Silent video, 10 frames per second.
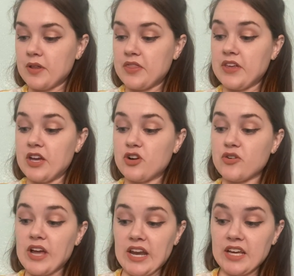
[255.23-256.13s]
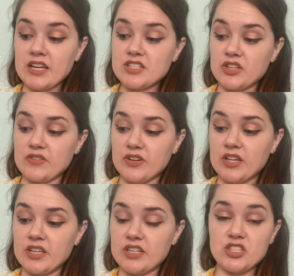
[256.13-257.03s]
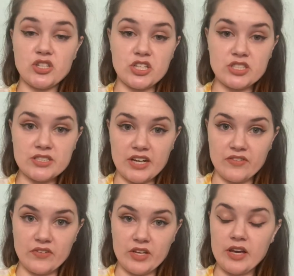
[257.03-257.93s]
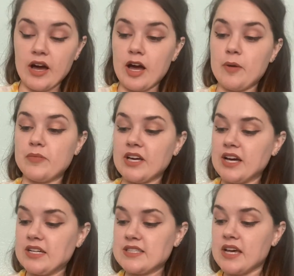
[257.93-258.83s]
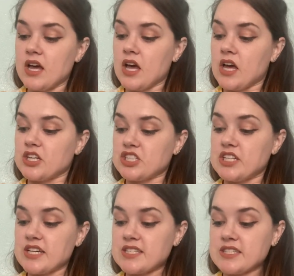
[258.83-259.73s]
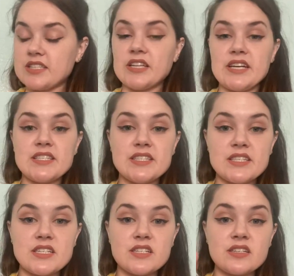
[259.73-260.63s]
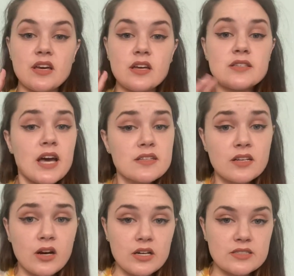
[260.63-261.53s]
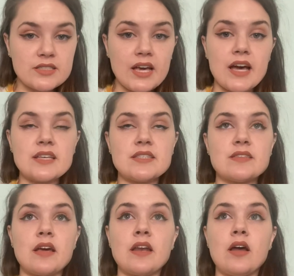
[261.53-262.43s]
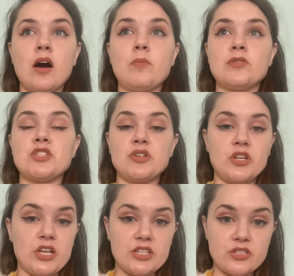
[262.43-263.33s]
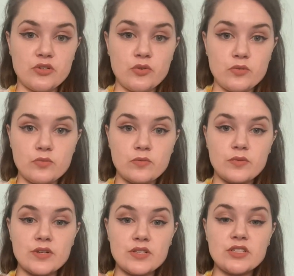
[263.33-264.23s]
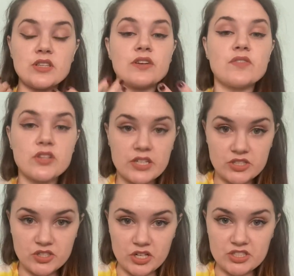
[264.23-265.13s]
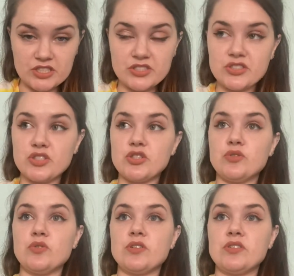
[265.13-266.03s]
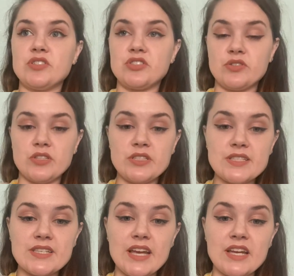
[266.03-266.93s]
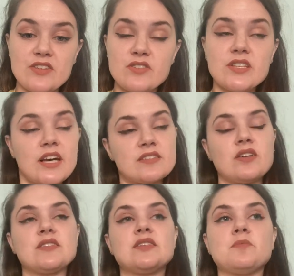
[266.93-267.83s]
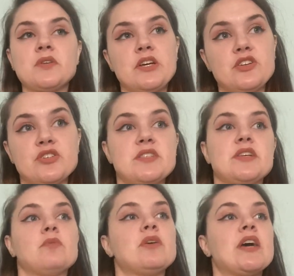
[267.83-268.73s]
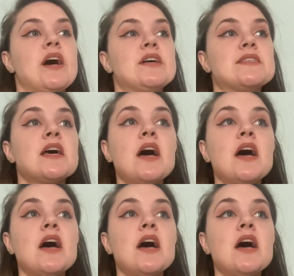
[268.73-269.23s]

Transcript: the creating and delivering the instructions carefully, because she does list task cards as an opportunity to deliver the instructions to the students. And those task cards seem really interesting because,